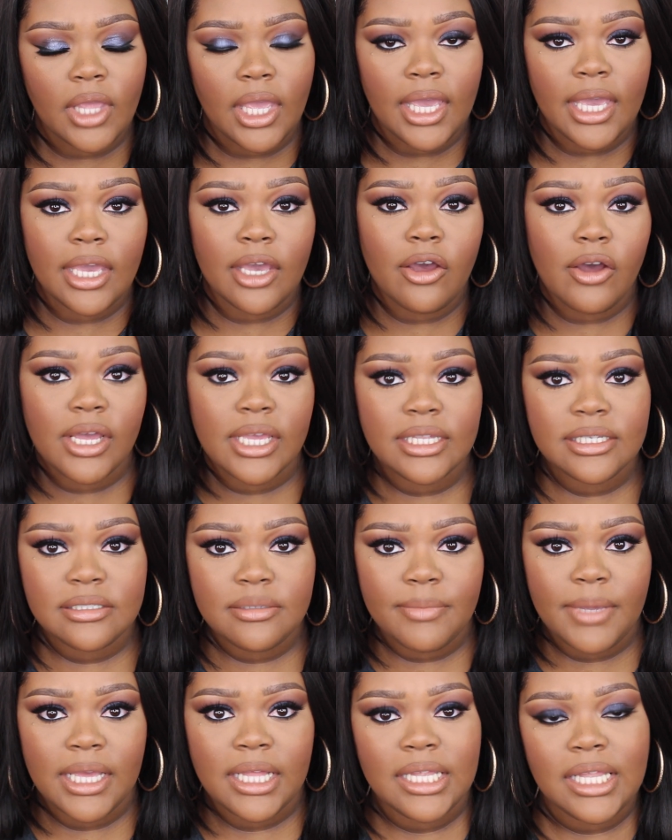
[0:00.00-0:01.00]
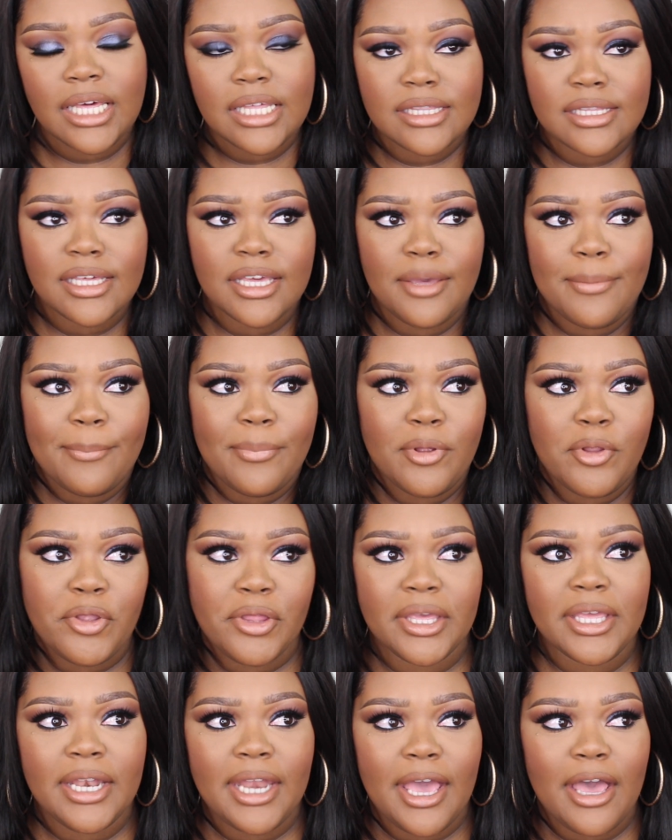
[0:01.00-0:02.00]
and going into my closet and
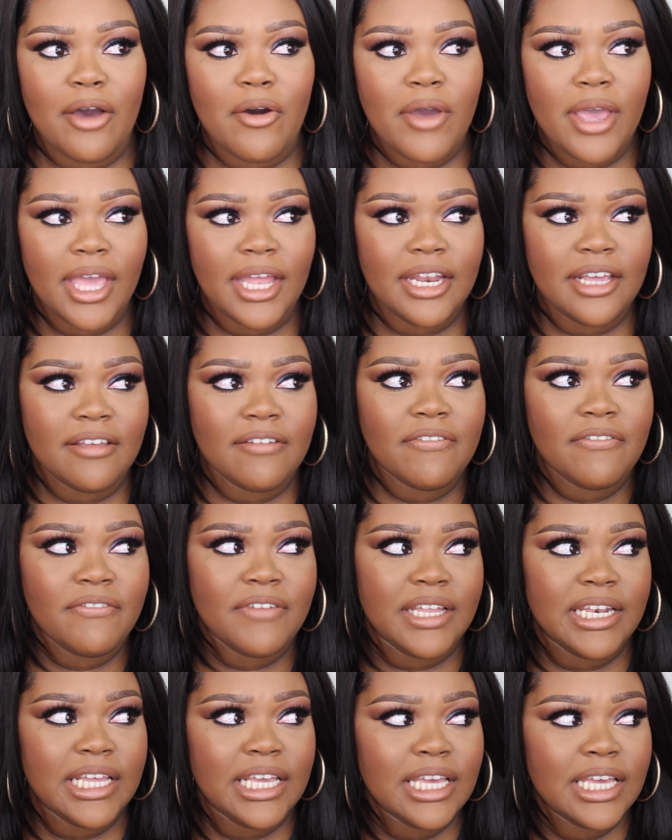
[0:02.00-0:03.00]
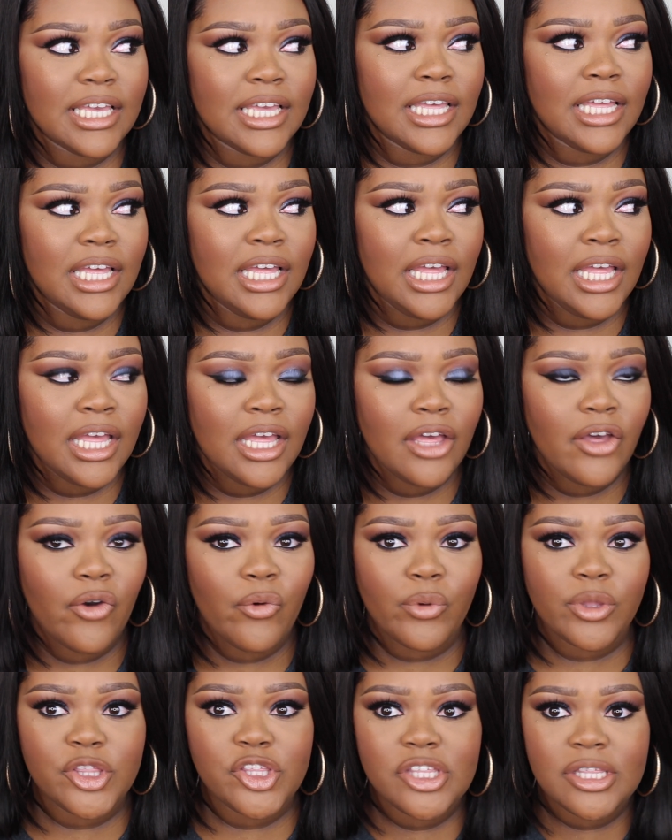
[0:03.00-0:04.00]
pulling it out and it fitting
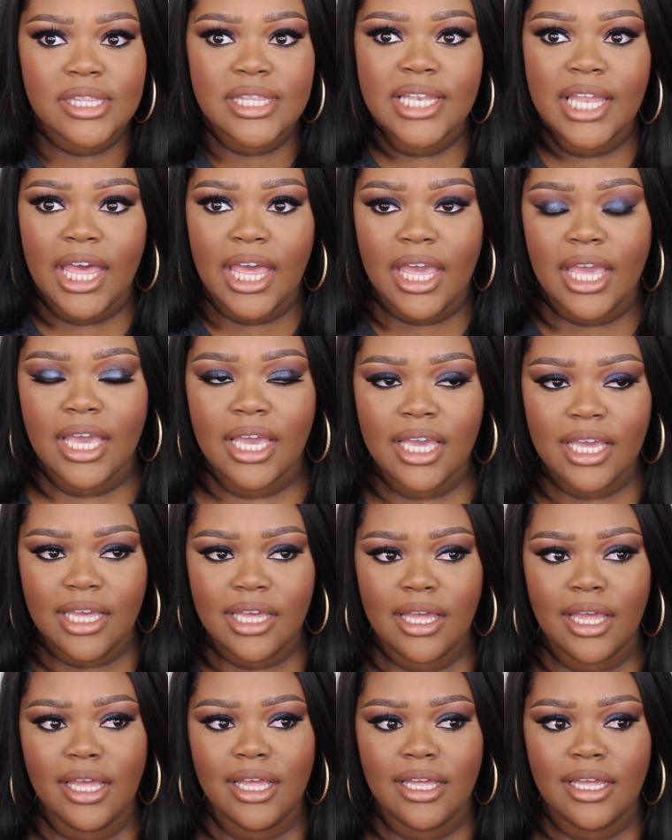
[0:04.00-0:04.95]
was just like